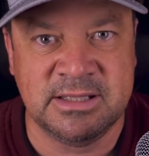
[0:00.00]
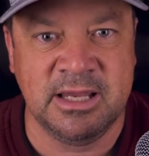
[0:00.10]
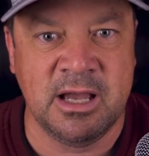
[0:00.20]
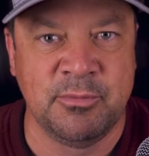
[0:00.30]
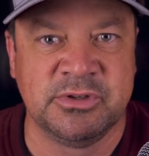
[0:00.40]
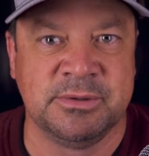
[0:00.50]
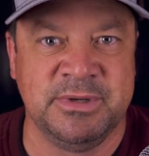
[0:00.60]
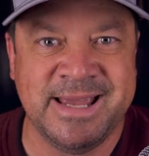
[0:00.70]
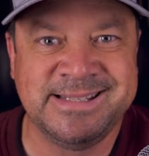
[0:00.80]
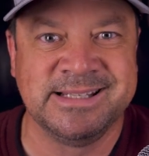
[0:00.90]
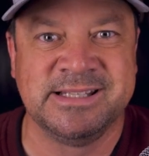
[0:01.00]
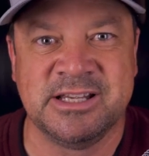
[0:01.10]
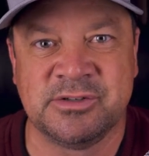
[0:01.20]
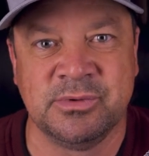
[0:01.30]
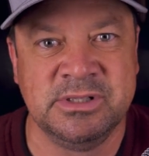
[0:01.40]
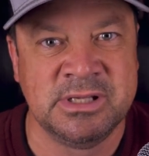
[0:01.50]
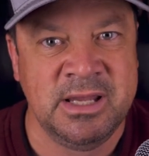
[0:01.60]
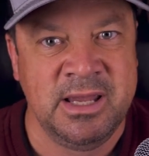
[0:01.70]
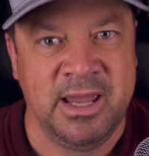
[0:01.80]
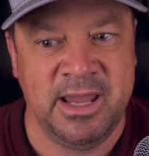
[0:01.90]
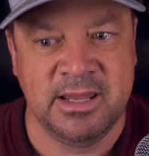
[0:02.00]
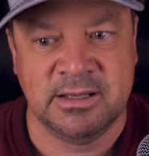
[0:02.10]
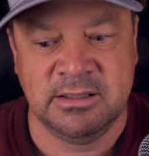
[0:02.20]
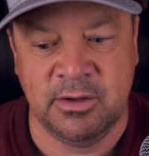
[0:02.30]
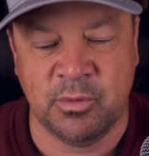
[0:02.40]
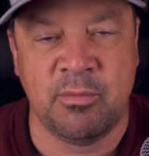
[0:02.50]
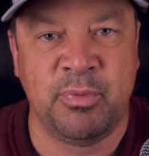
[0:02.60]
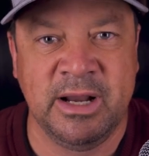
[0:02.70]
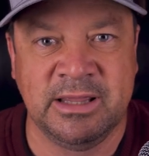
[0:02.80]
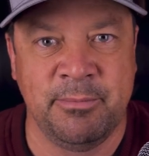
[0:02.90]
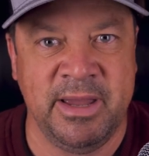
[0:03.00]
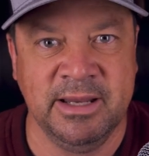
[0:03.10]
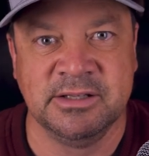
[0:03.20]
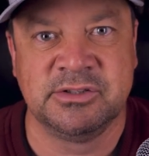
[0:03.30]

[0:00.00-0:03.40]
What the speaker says: They come with some nice accessories, and it won't break the bank.